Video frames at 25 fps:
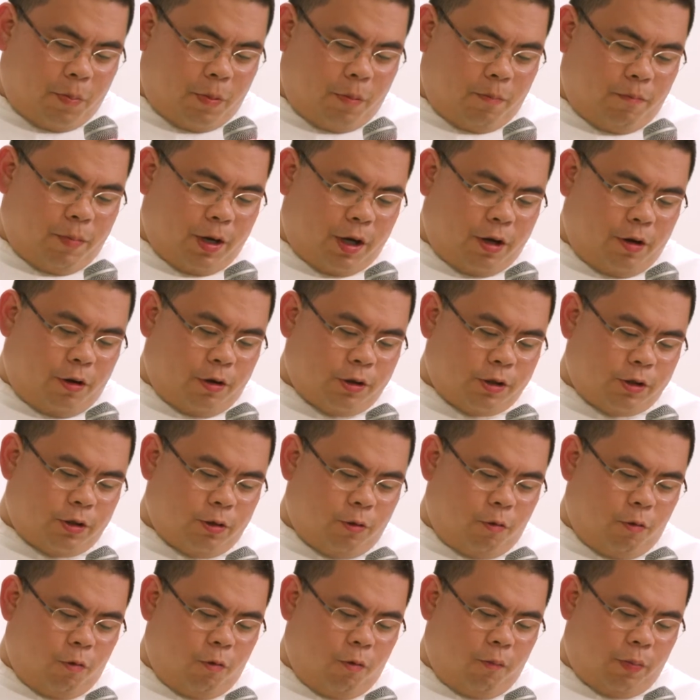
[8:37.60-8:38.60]

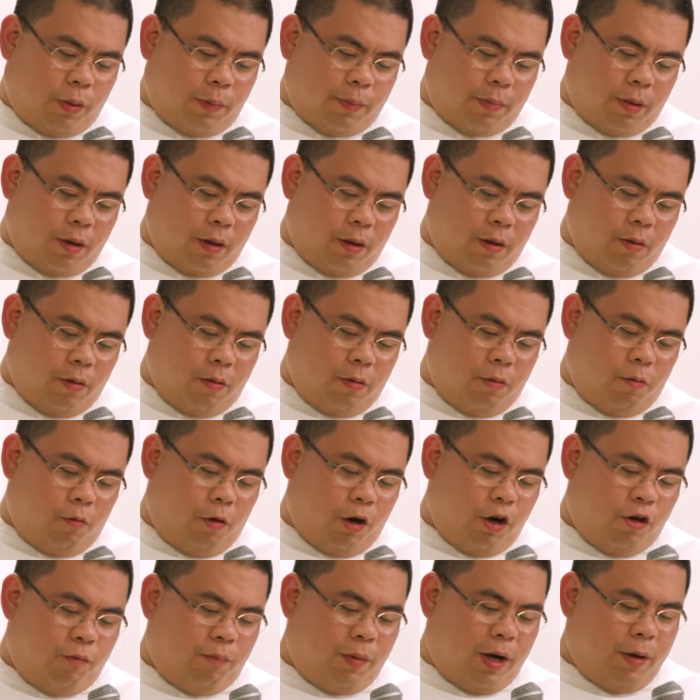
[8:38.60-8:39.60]
Because
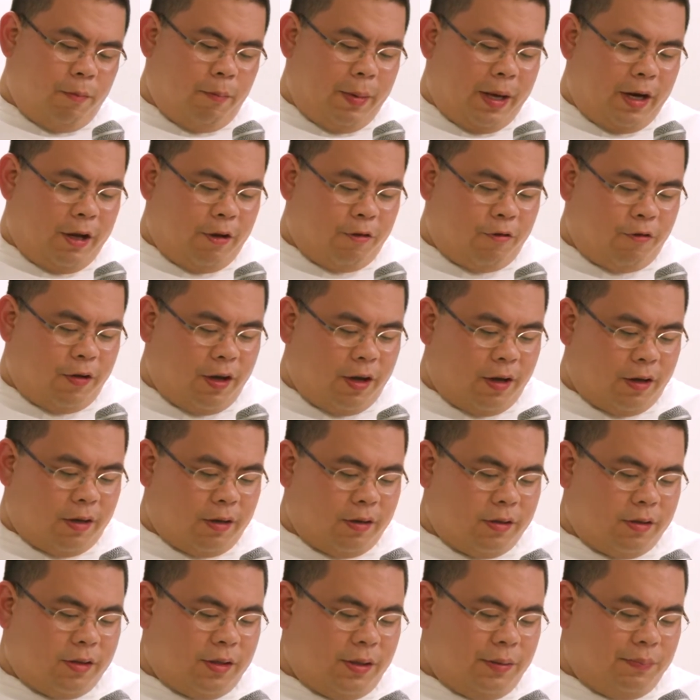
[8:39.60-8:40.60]
one of my many
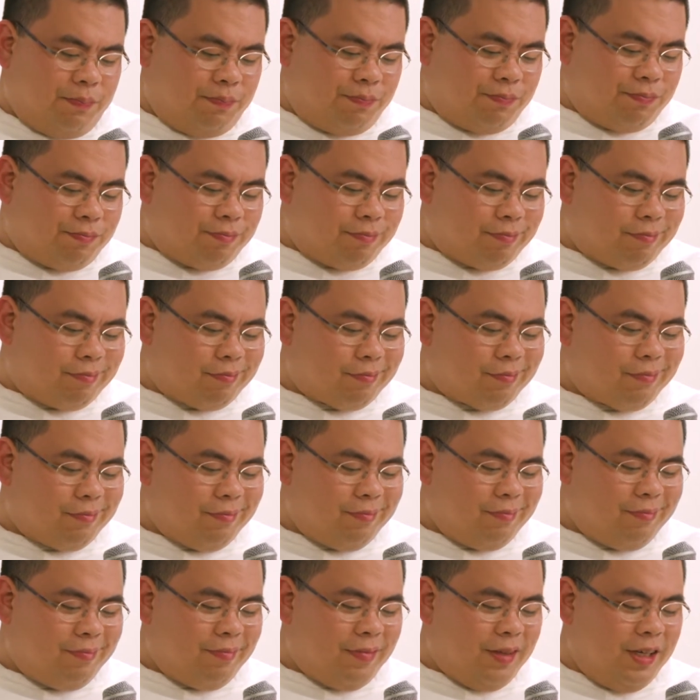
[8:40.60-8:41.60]
fears
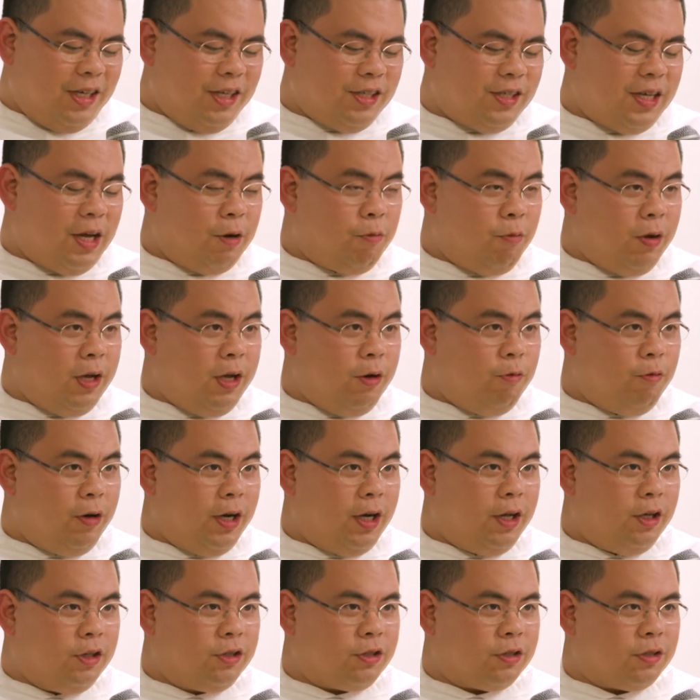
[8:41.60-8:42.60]
is that we
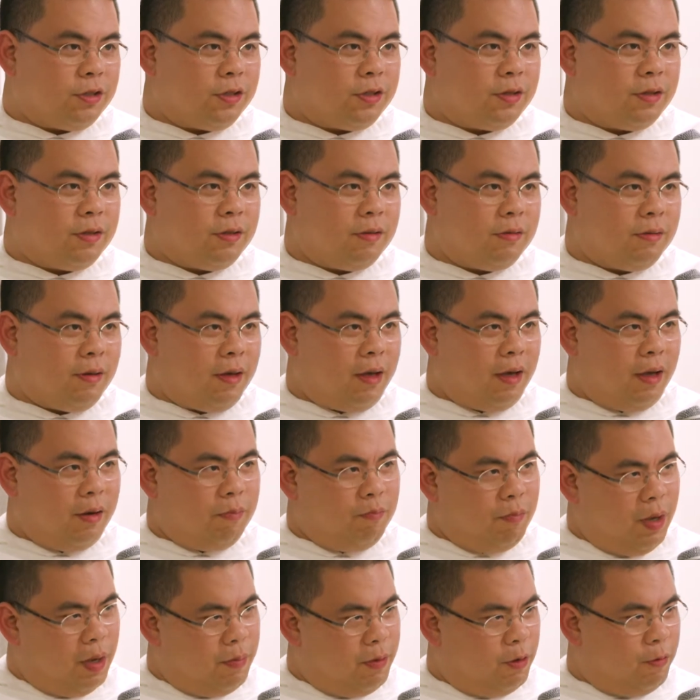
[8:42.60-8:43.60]
religious,
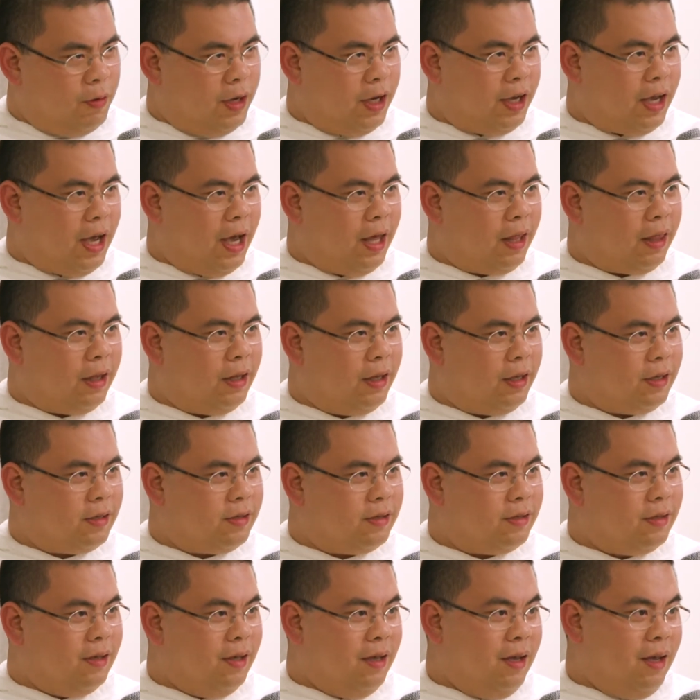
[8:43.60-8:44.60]
and maybe we
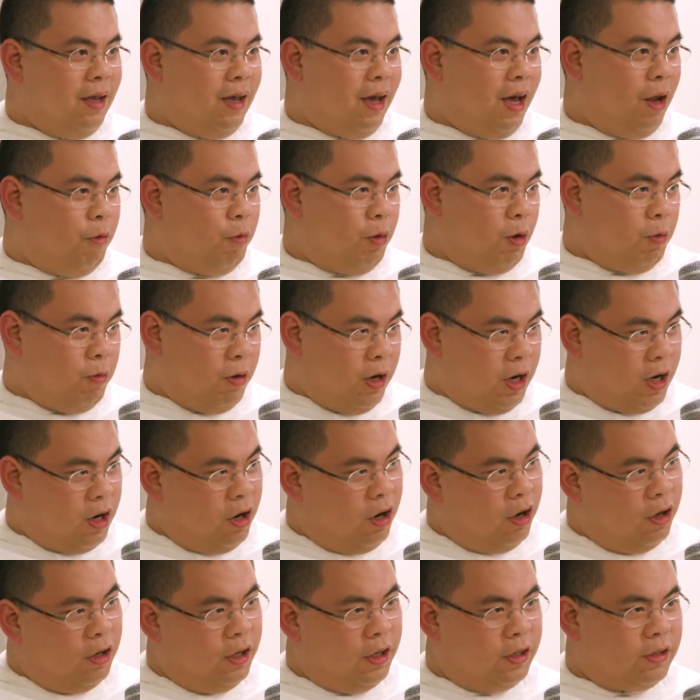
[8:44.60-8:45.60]
Catholics and we
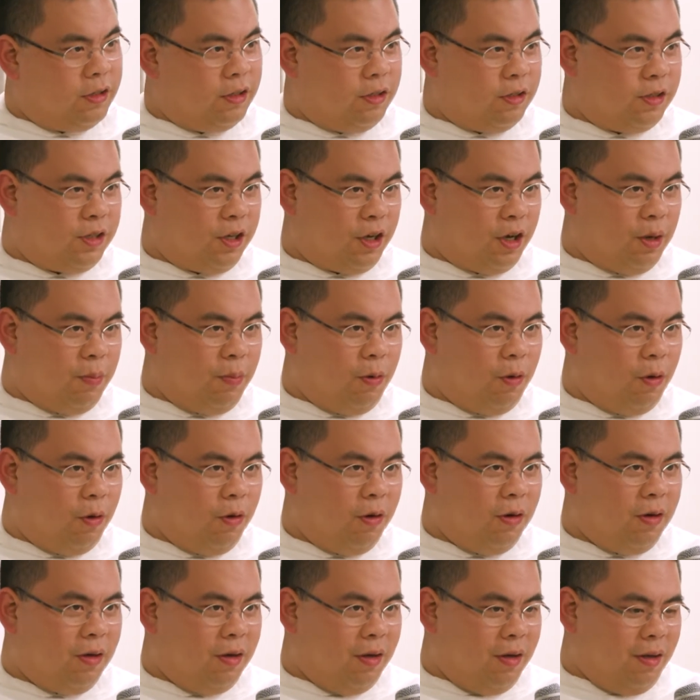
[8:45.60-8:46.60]
workaholics in
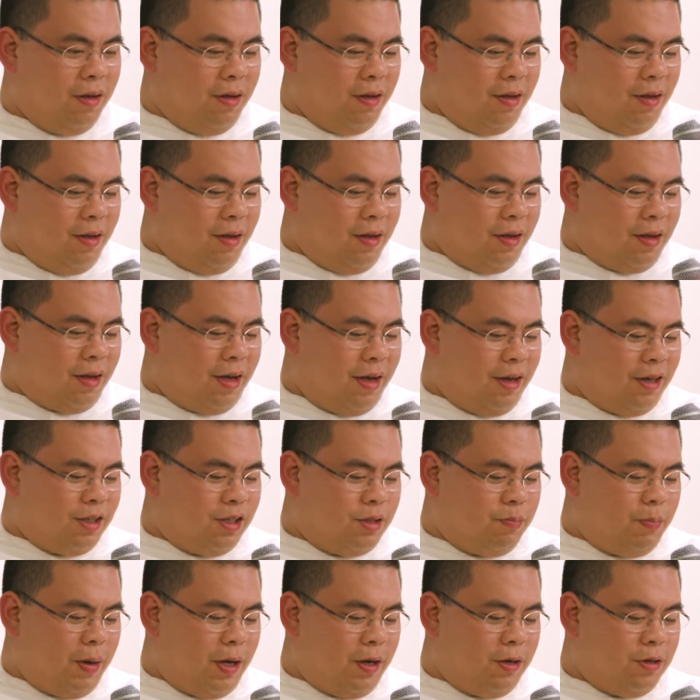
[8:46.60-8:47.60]
Singapore, can
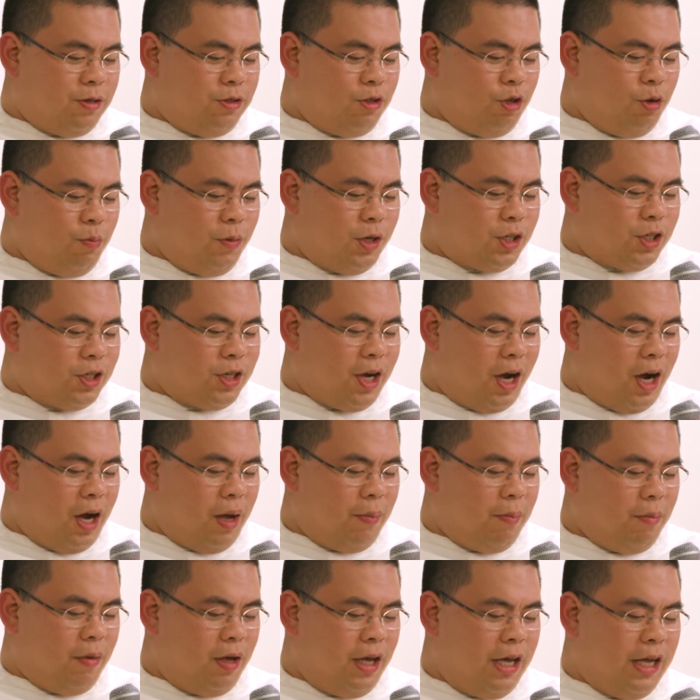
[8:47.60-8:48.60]
spend so much
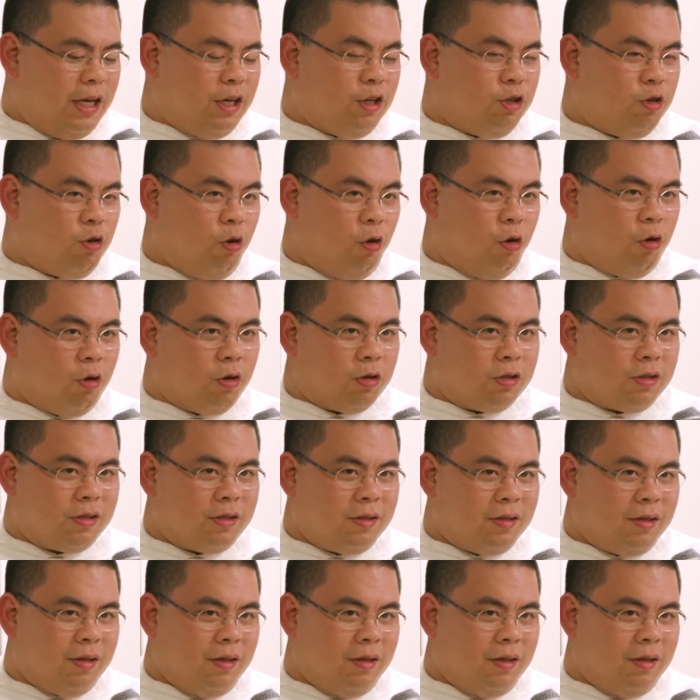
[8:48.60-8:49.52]
time indoors